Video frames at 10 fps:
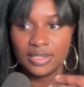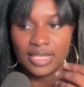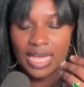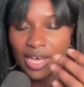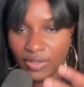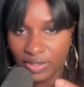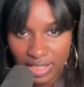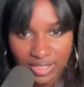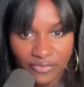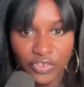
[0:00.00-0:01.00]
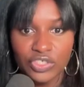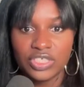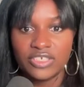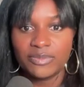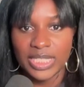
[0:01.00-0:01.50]
the healthiest
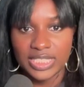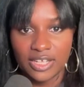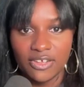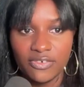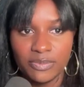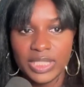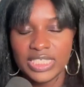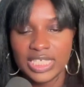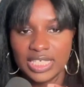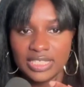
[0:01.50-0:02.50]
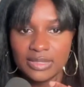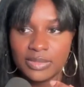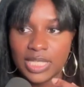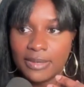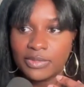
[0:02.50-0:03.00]
version of myself, because I think
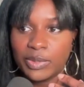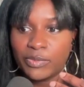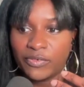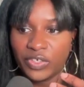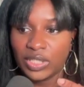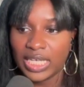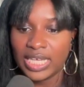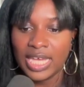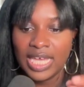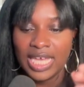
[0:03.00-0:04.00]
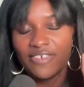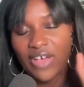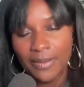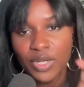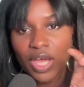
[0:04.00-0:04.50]
sometimes people feel like if
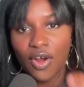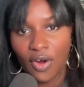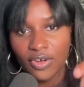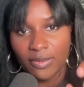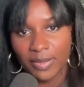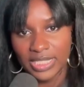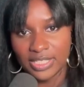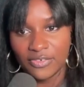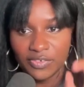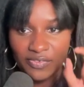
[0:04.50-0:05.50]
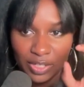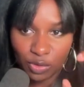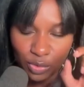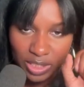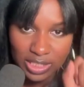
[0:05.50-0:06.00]
I'm not hard on myself, if I
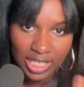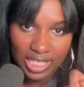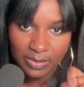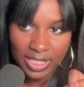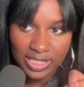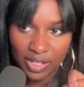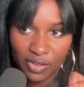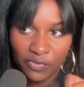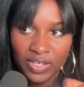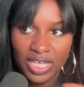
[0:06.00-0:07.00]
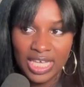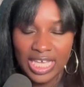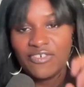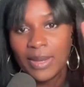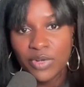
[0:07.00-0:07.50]
don't criticize myself,
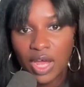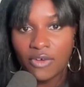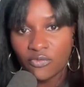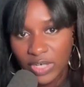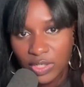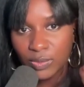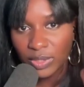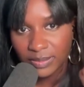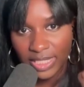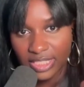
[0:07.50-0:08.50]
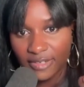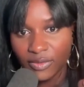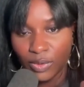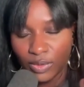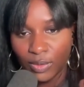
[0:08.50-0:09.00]
if I'm not real with myself,
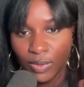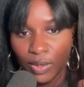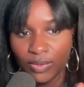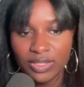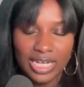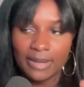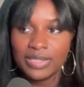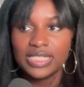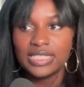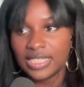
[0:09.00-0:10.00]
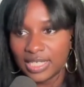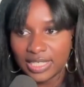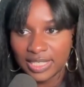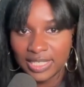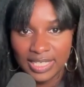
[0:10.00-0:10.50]
quote unquote, then I'm
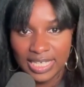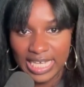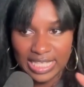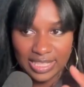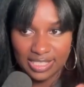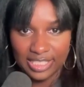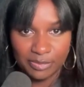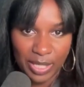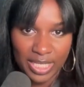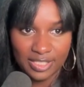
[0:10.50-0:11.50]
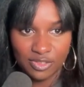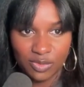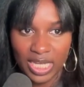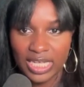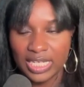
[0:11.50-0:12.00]
stuck in this space,
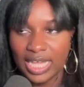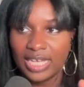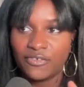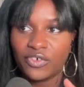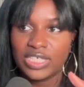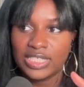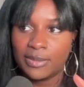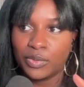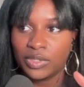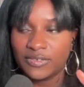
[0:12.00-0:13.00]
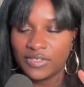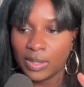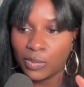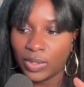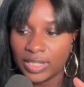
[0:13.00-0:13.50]
right? Like, for example, if
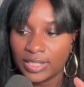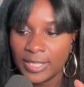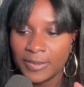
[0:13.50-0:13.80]
someone